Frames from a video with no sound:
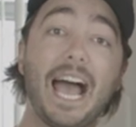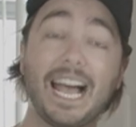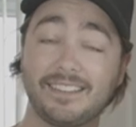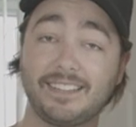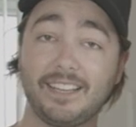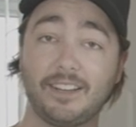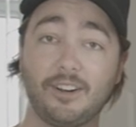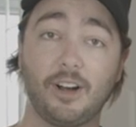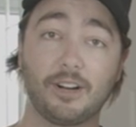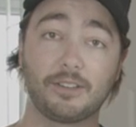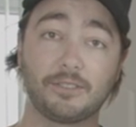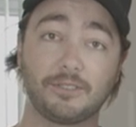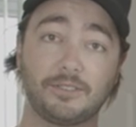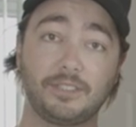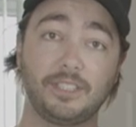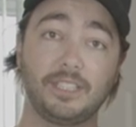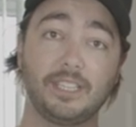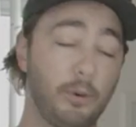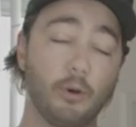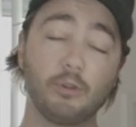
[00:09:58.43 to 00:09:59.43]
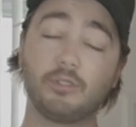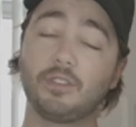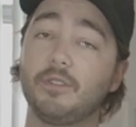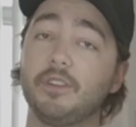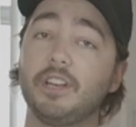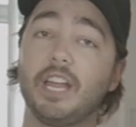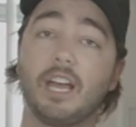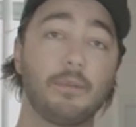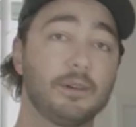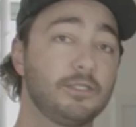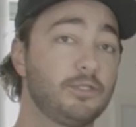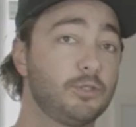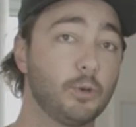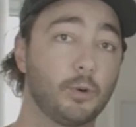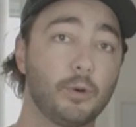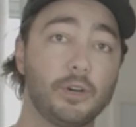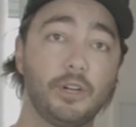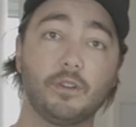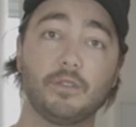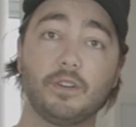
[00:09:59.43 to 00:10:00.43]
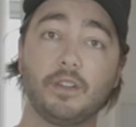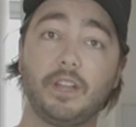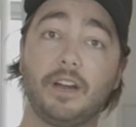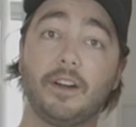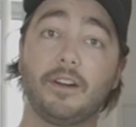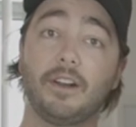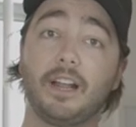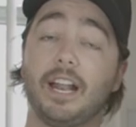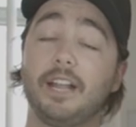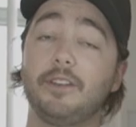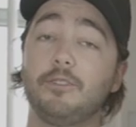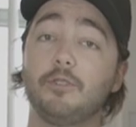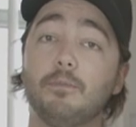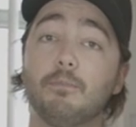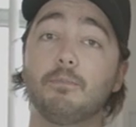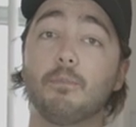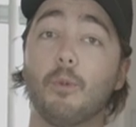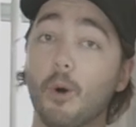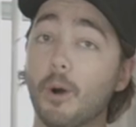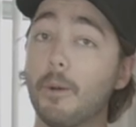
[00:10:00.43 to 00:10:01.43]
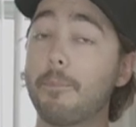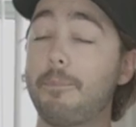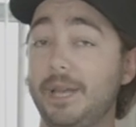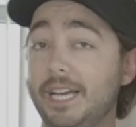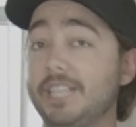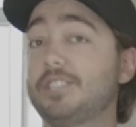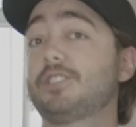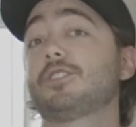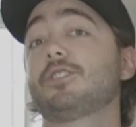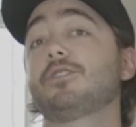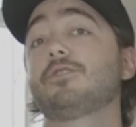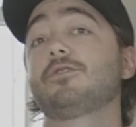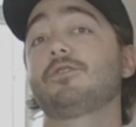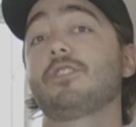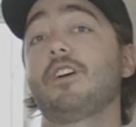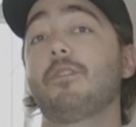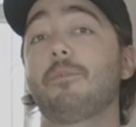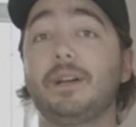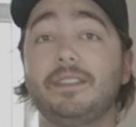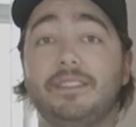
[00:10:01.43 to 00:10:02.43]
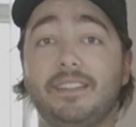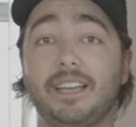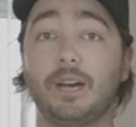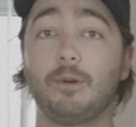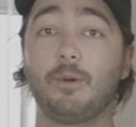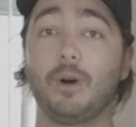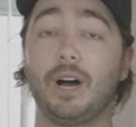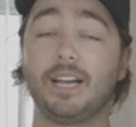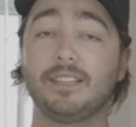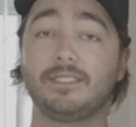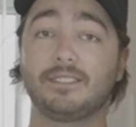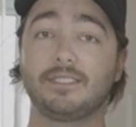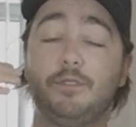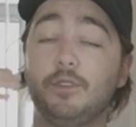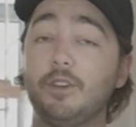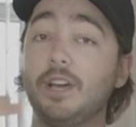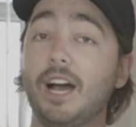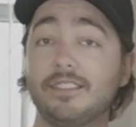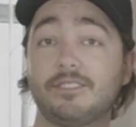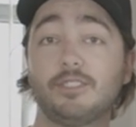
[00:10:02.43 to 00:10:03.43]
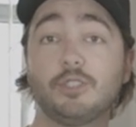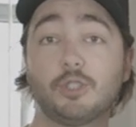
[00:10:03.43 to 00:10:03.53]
at Danocracy. Post every day on my story over there, and I do more pictures of my DIYs. If you guys